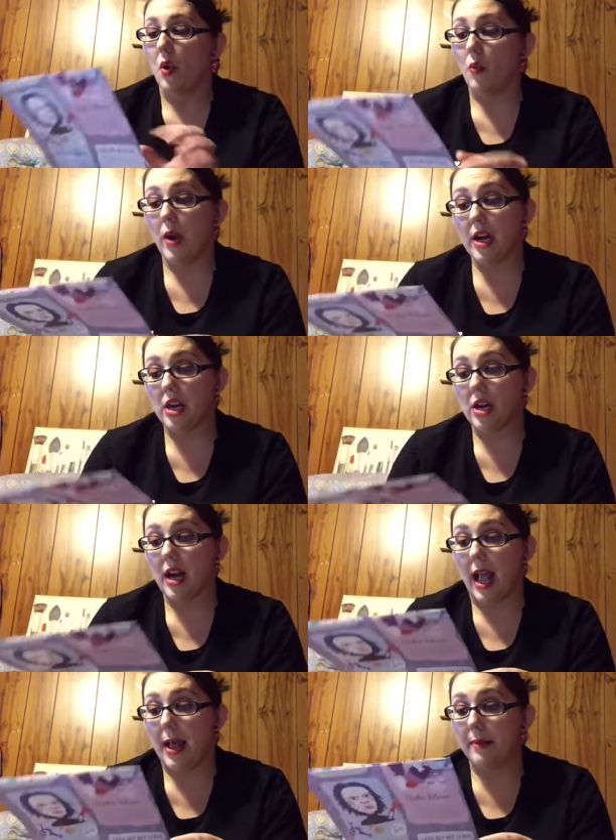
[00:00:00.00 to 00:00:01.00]
where
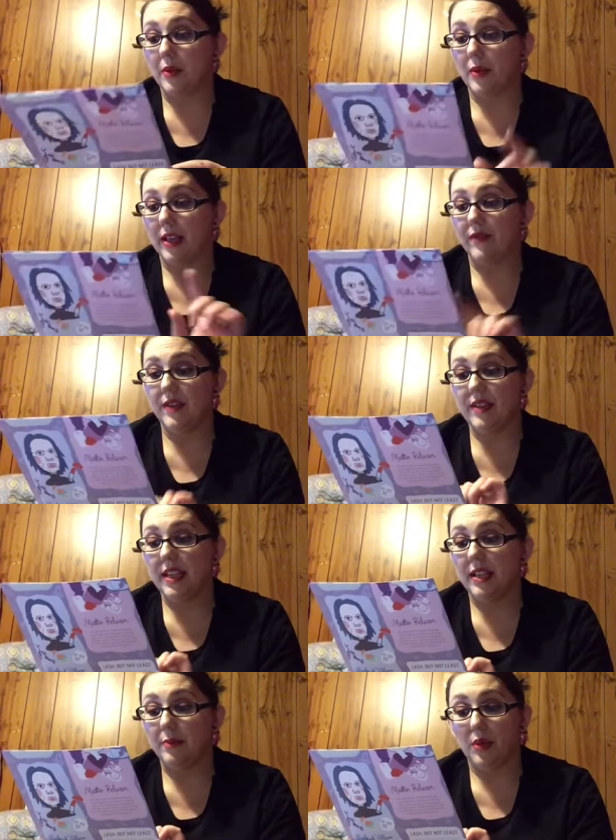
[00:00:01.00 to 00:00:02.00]
um, you get
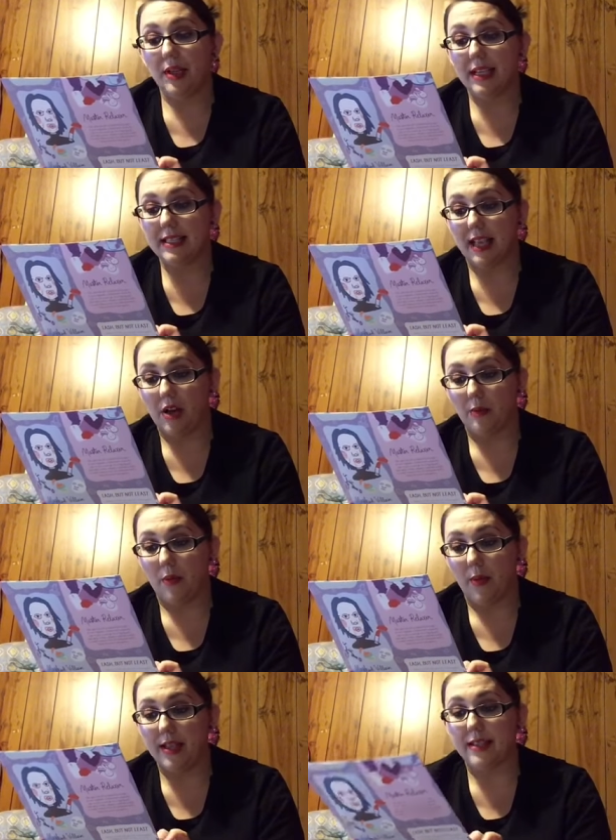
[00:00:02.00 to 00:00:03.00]
50 Beauty Insider
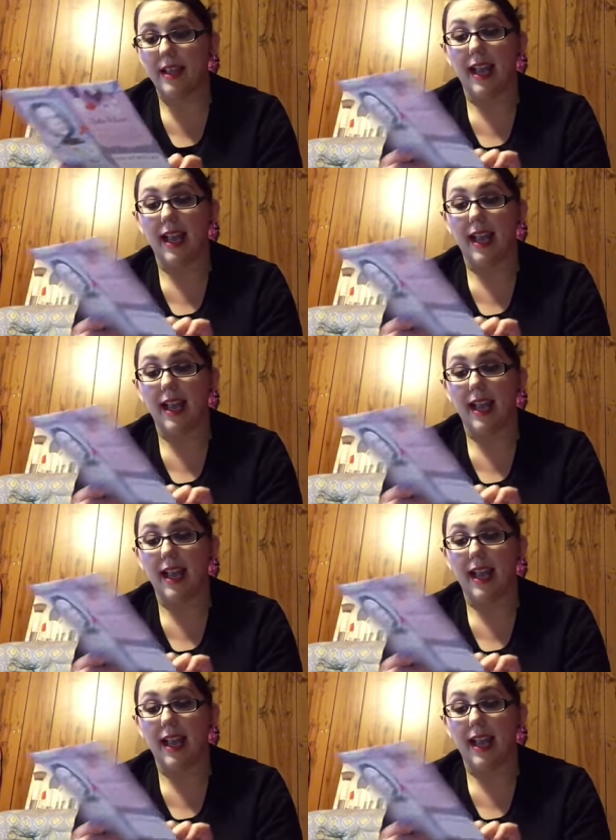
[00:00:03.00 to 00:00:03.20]
points.